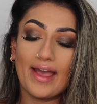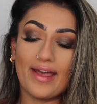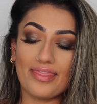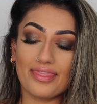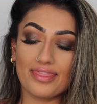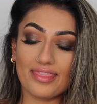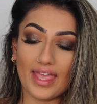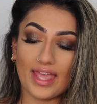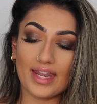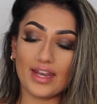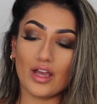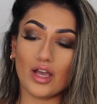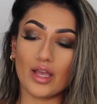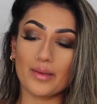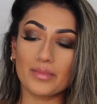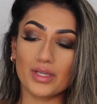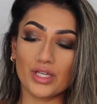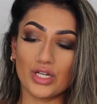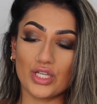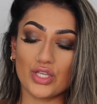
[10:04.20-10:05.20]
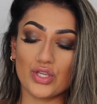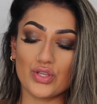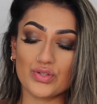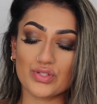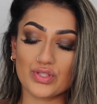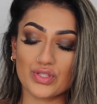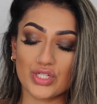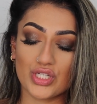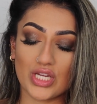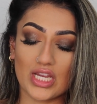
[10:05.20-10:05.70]
and then I'm going to
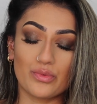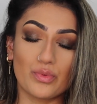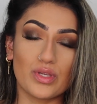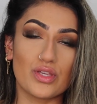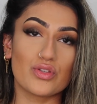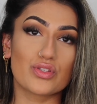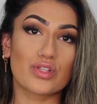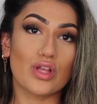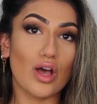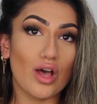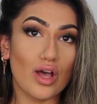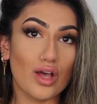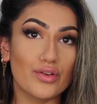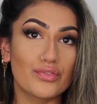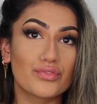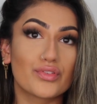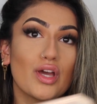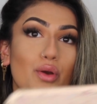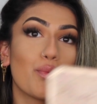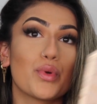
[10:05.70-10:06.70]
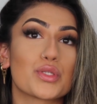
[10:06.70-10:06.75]
use the shade we used after,